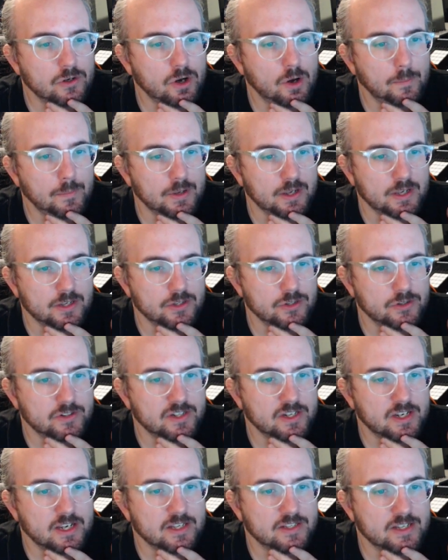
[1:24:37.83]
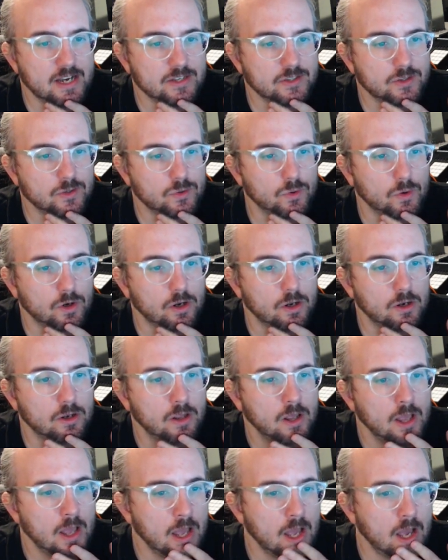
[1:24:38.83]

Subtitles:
copy in your Digitech tutorial?